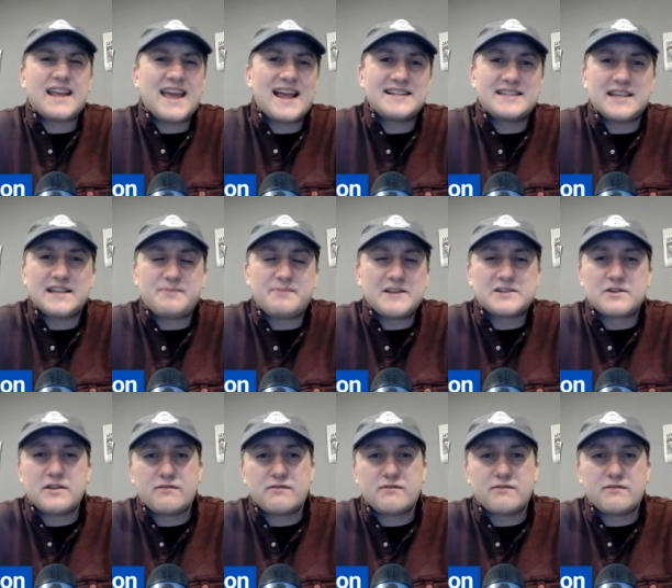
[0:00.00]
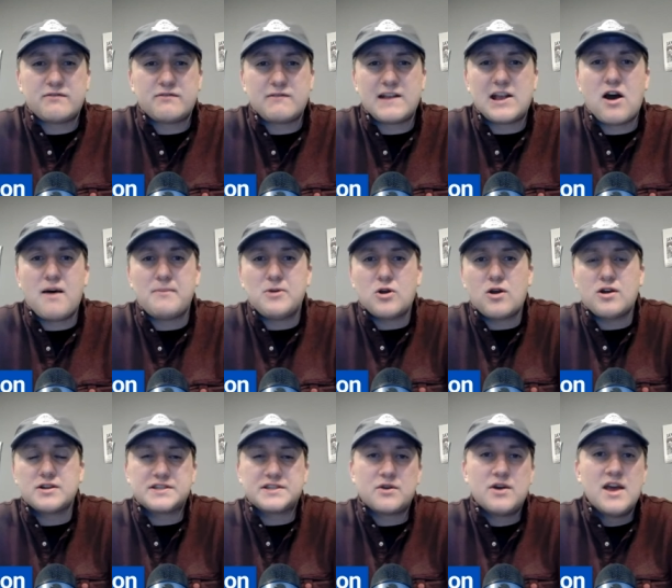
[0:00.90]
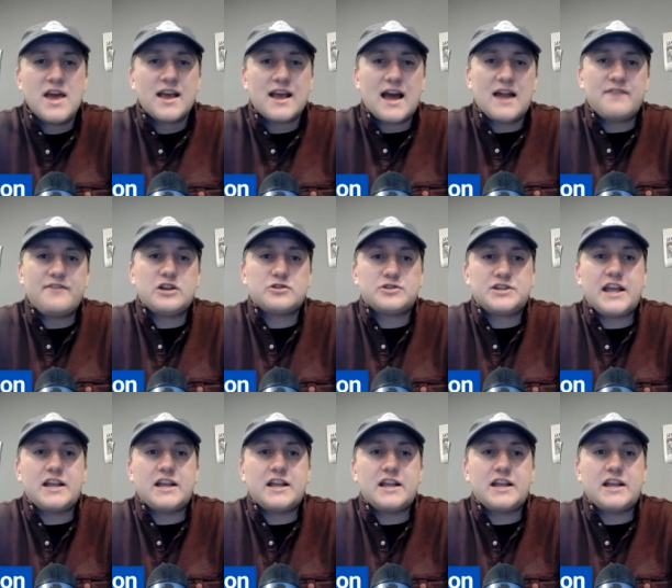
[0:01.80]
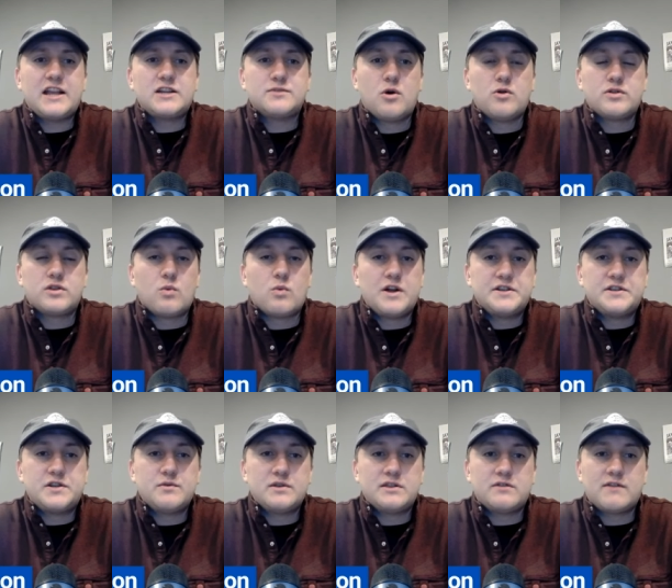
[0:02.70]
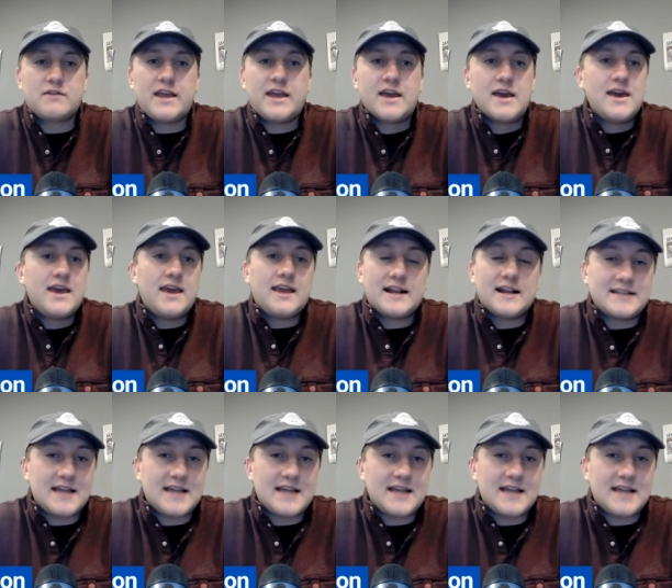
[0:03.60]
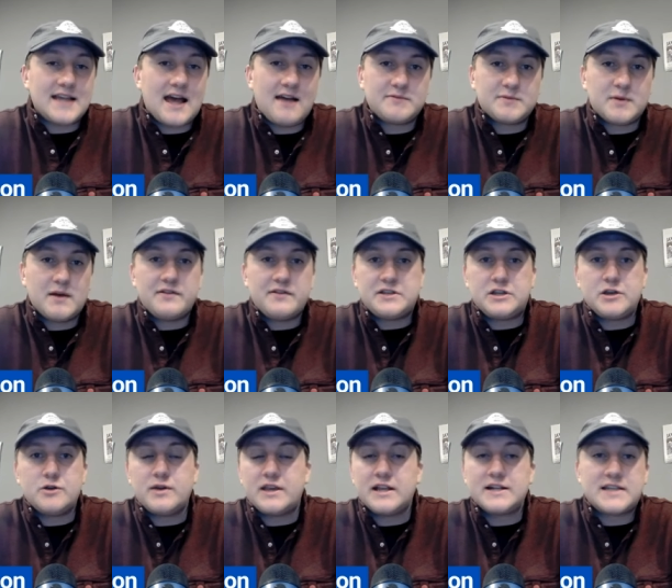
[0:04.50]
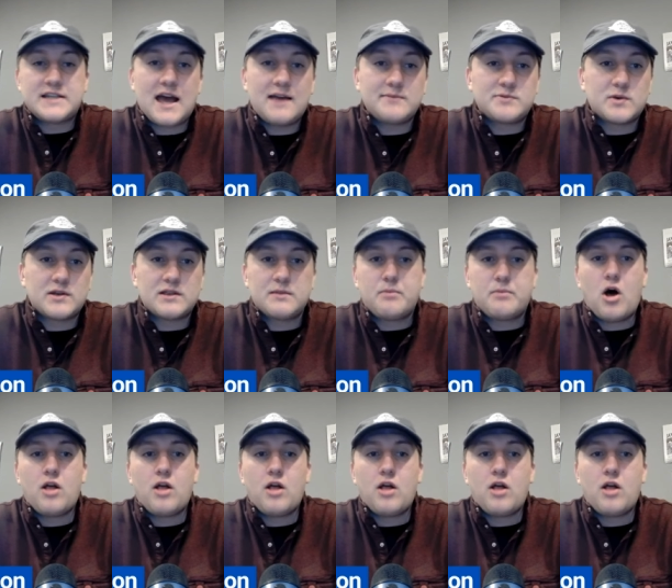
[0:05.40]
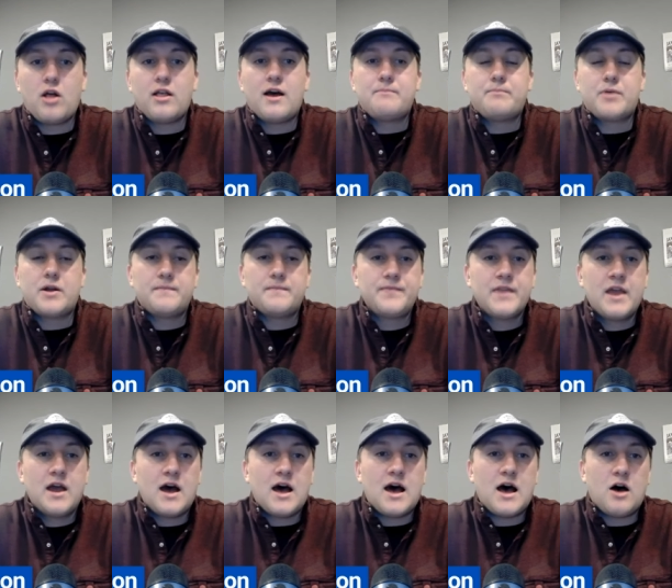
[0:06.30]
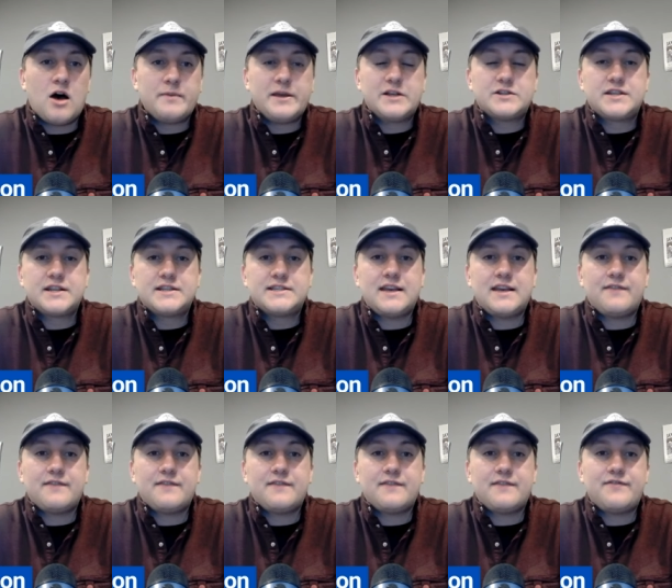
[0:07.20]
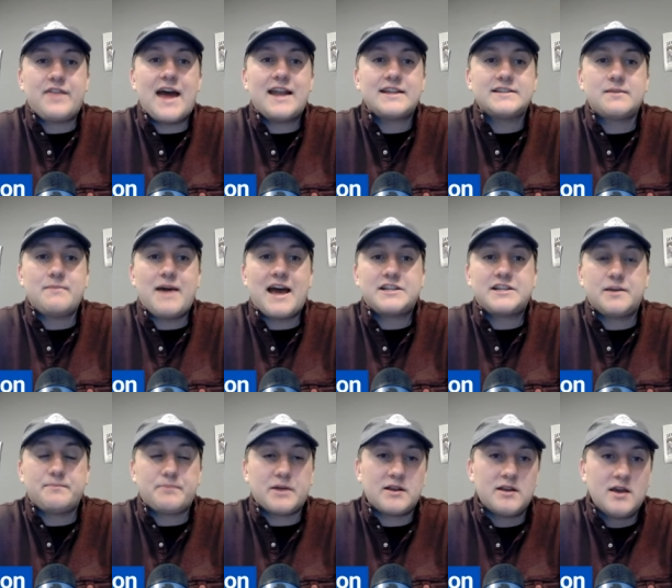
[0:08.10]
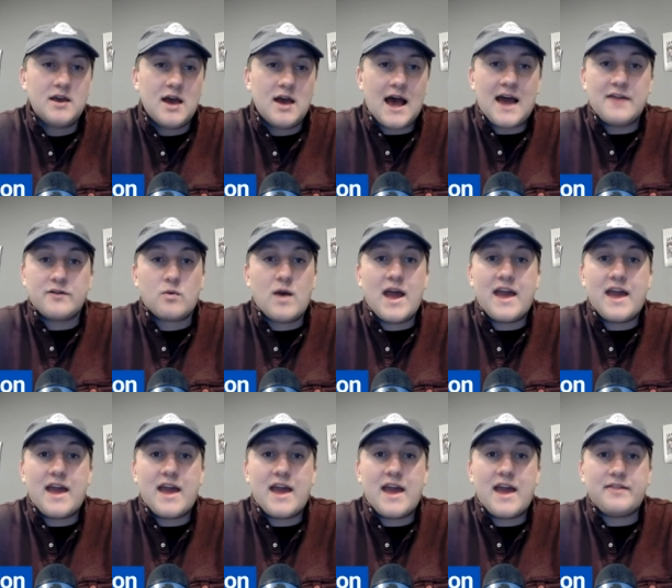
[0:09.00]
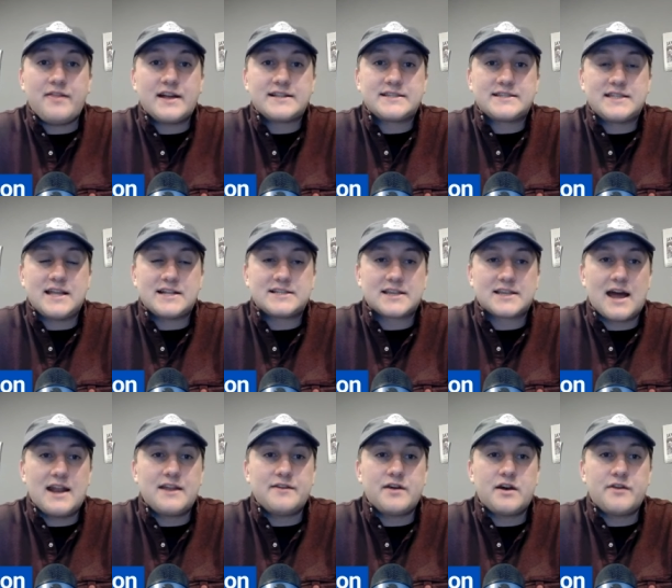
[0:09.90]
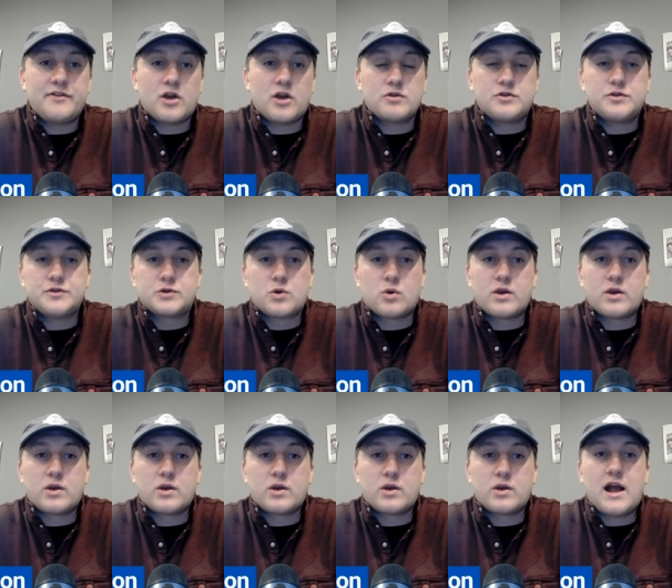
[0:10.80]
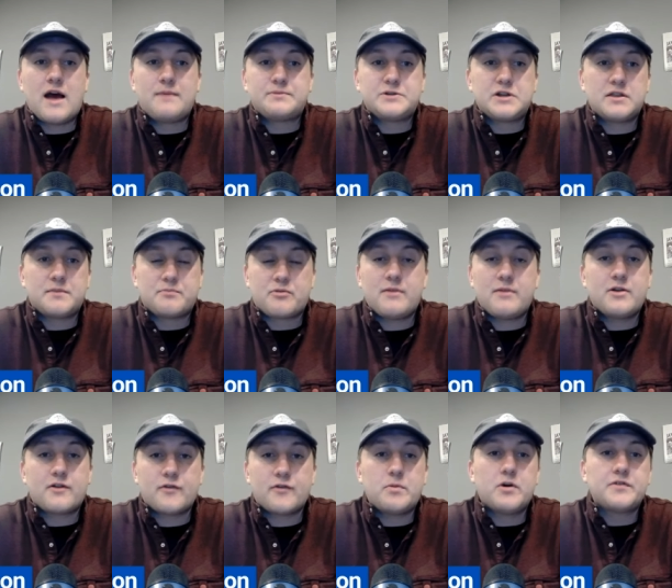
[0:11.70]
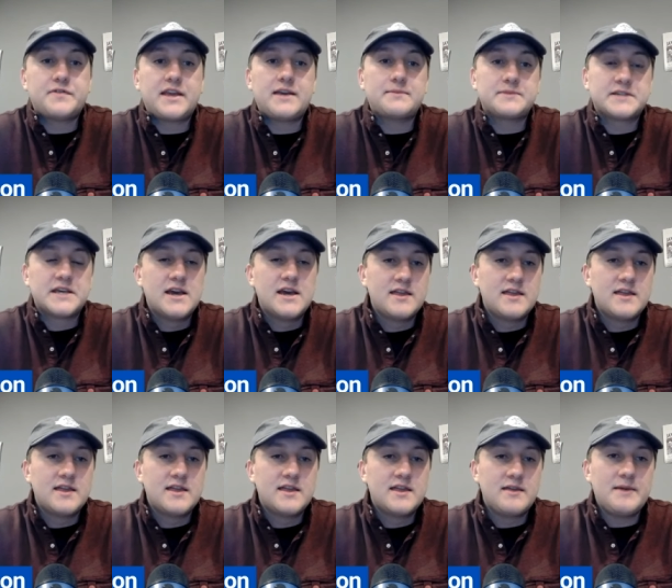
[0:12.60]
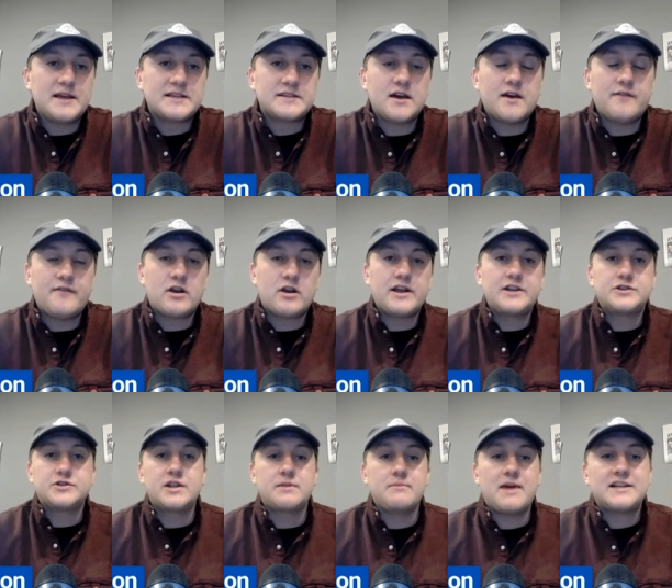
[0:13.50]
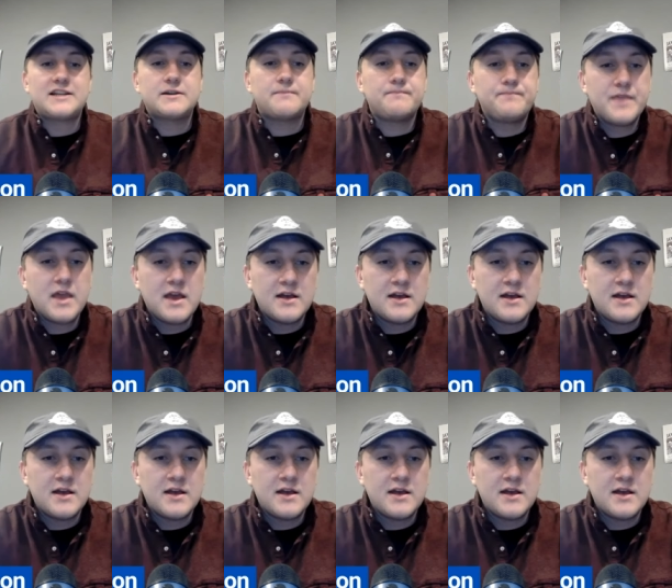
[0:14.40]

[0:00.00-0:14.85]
Again, it's, it's basically three combo guards, so kind of interchangeable with the one, two, and three. He can at times play the two, he can at times ring the ball up, but uh, I'll be interested to see if that is the matchup. And either way, that's that's kind of the, the go to scoring option on the perimeter for both teams. That makes a very interesting matchup.